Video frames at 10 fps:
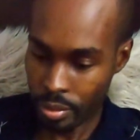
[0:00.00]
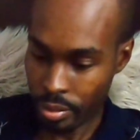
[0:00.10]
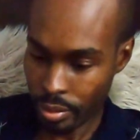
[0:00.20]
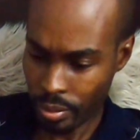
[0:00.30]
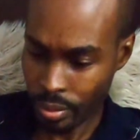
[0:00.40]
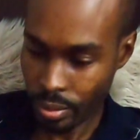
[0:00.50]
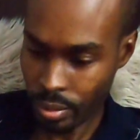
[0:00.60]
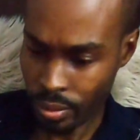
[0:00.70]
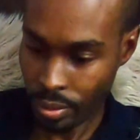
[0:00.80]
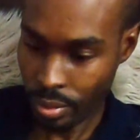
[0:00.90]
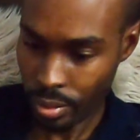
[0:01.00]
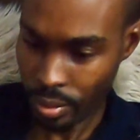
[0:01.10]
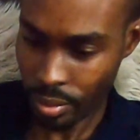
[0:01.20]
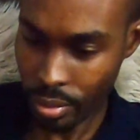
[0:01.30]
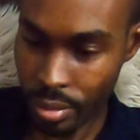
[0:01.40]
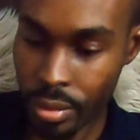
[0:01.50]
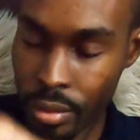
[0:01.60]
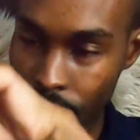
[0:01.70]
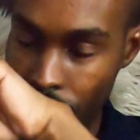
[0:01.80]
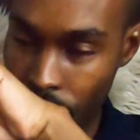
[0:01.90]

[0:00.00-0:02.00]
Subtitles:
[no speech]